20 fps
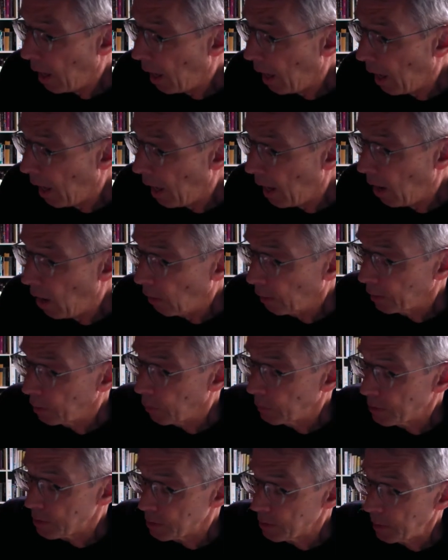I hardly know
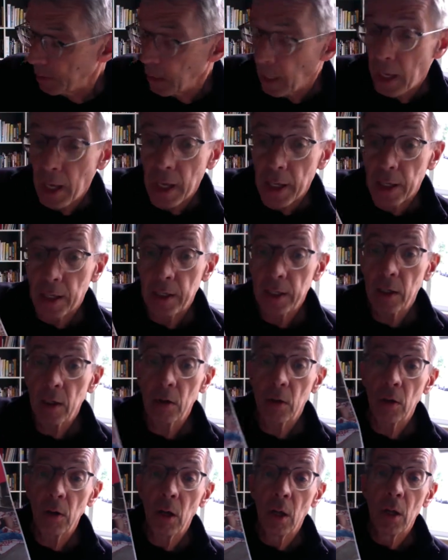what to say.
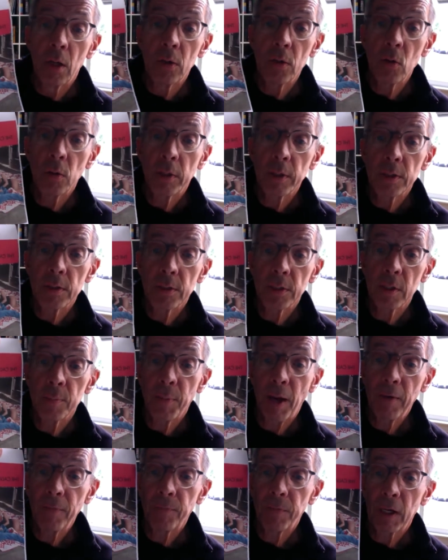Here, you can see
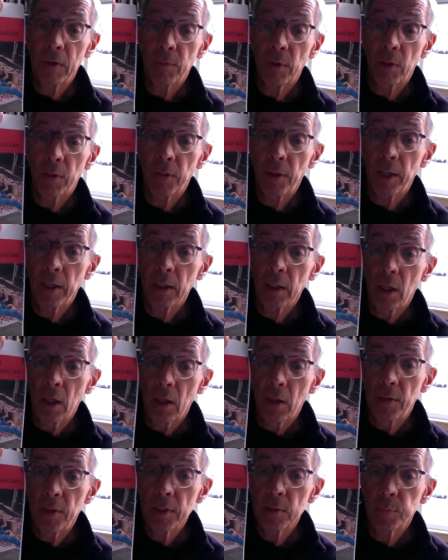my favorite thing.
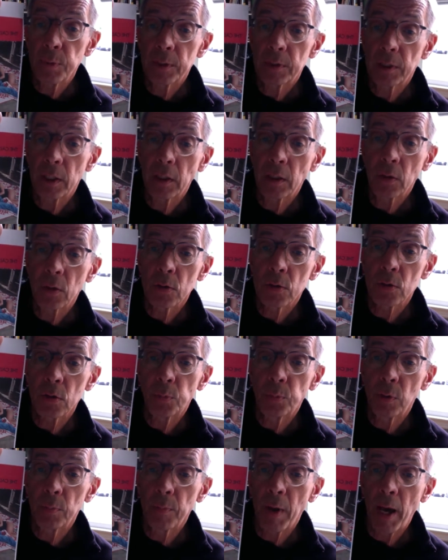This particular
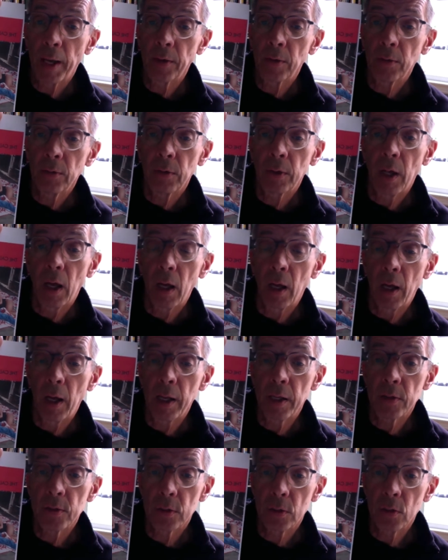supermodel
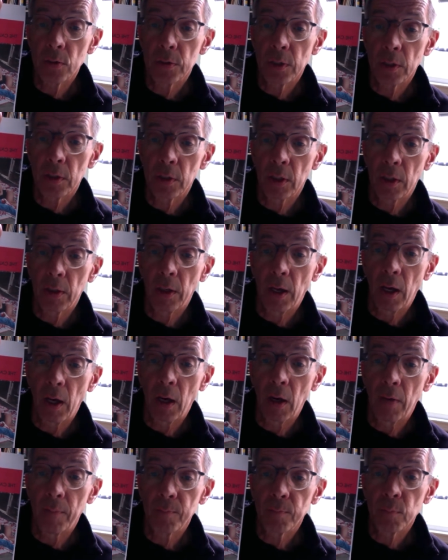is using
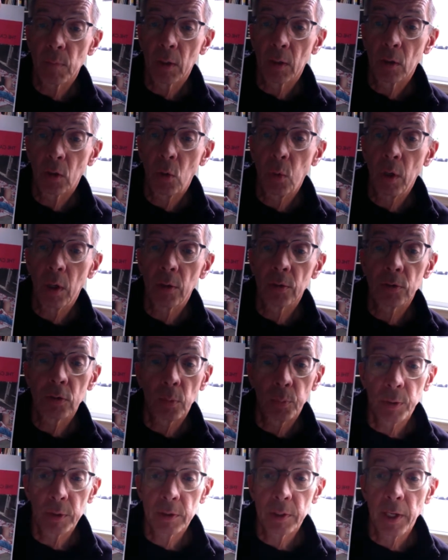the quilt to
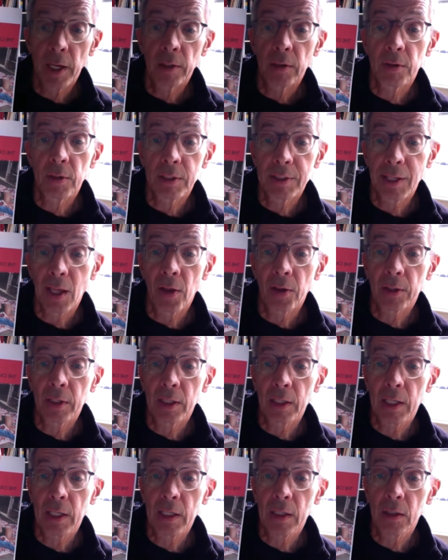protect the delicate
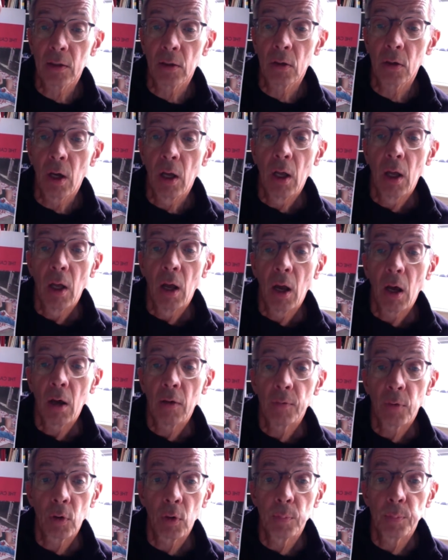heel of
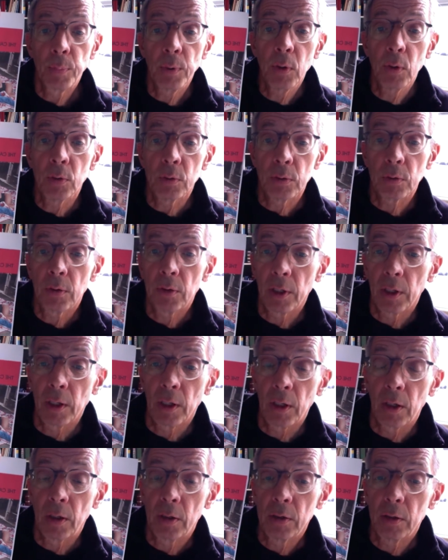her boot
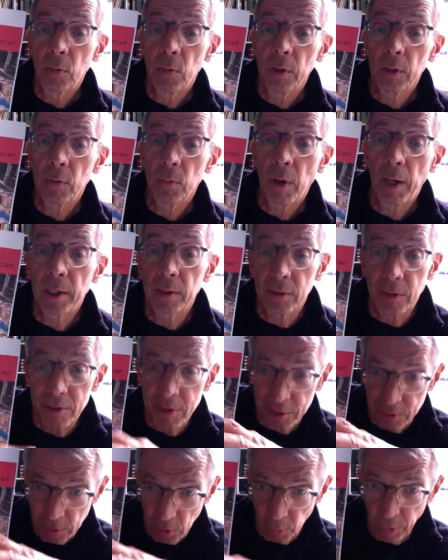there. You wouldn't want it to
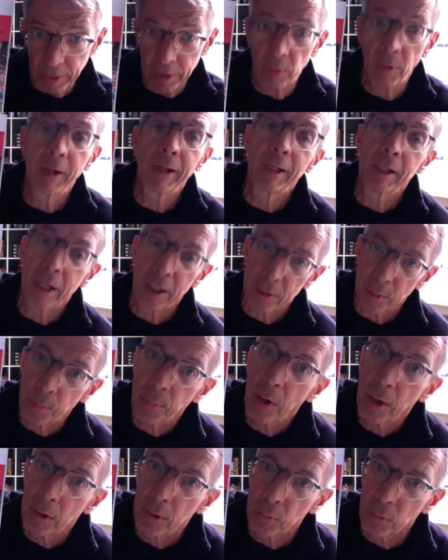just go right directly on the
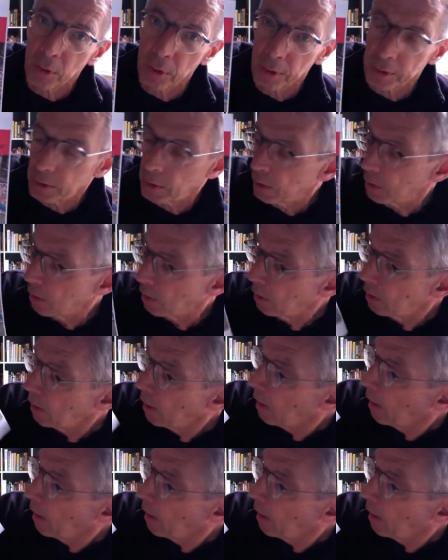barnwood, you know.